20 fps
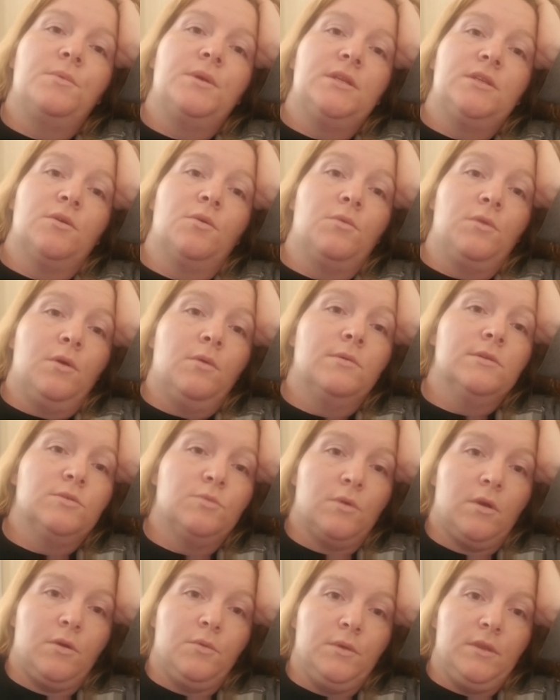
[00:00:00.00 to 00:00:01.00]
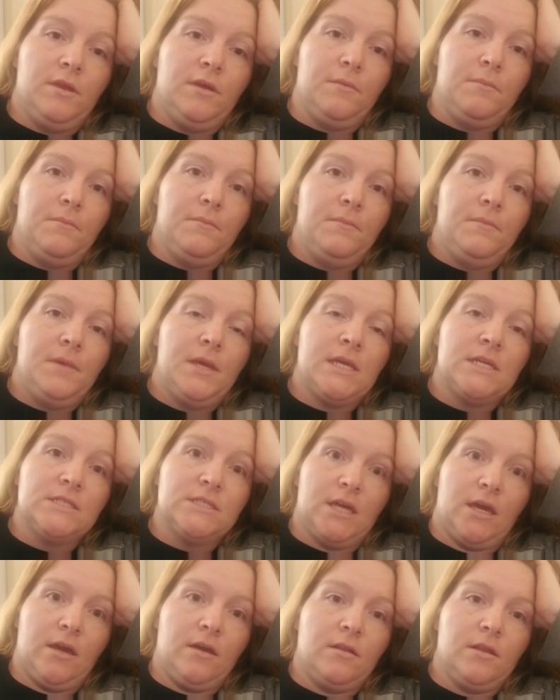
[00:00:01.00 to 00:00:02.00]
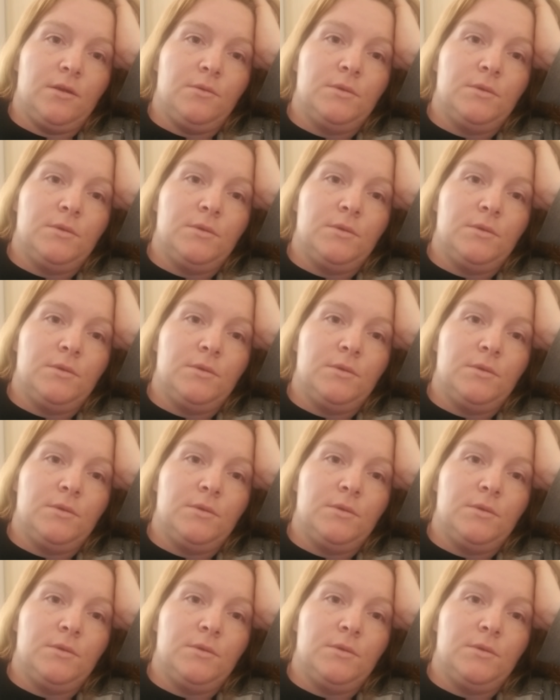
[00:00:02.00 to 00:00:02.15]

We don't know what's wrong with him exactly.